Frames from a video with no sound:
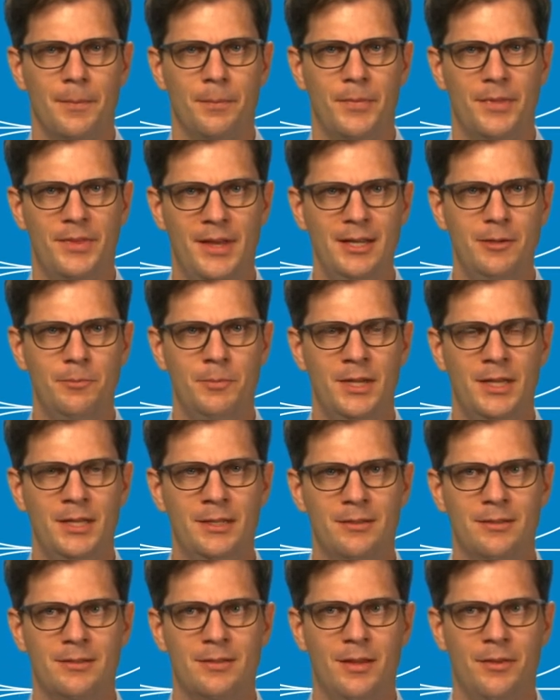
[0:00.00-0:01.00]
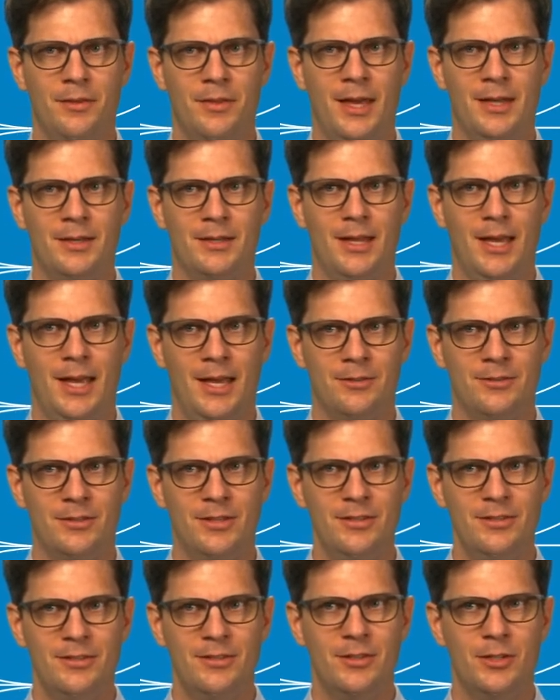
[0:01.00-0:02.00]
That means that a
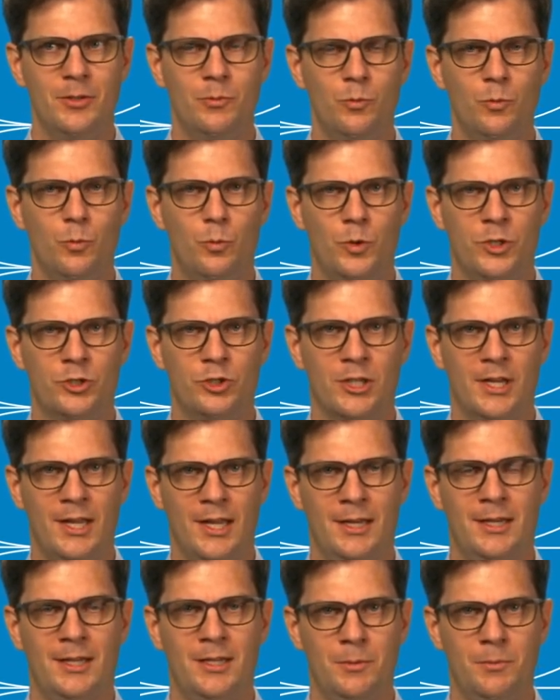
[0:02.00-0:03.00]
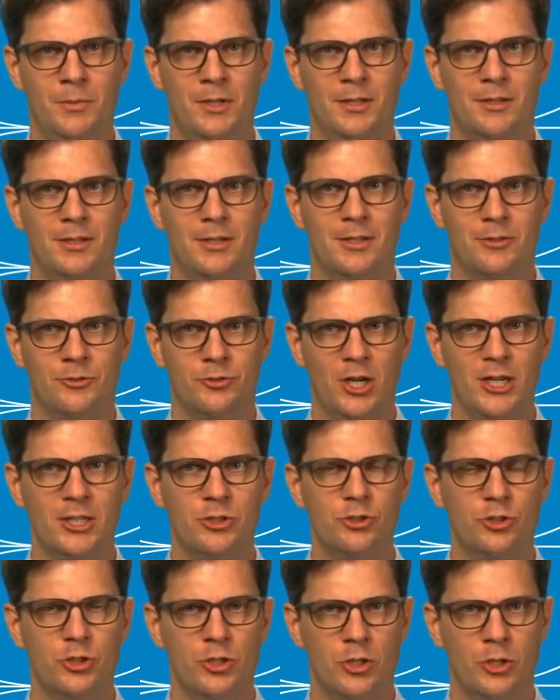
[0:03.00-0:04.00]
system which can limit
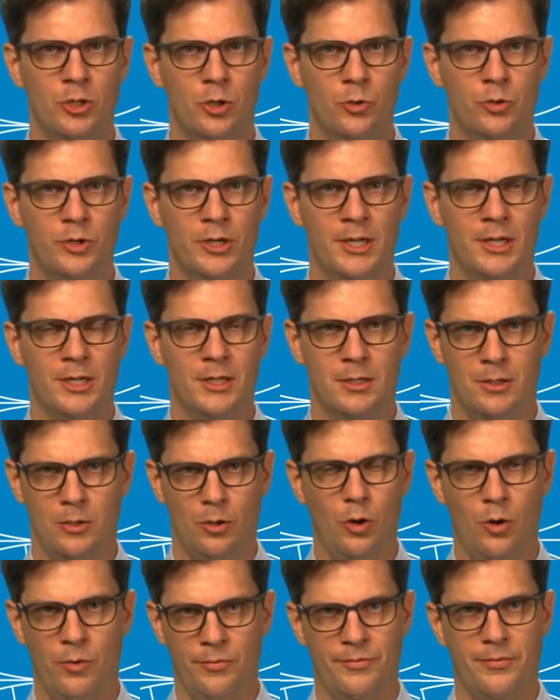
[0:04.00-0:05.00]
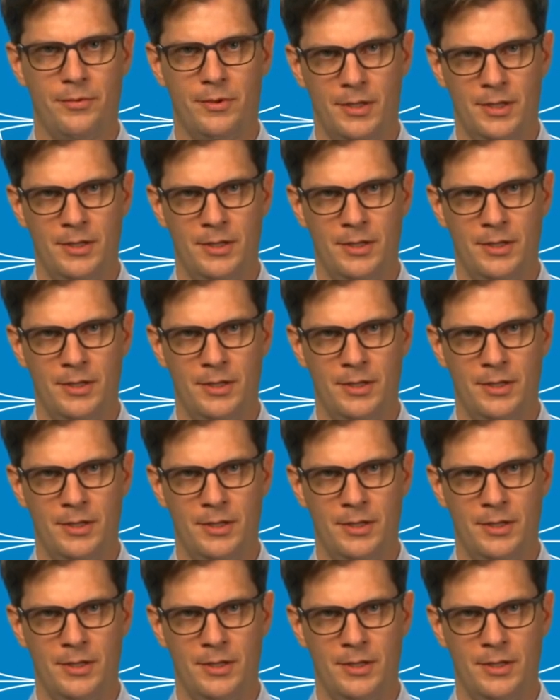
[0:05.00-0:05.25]
structural loading of,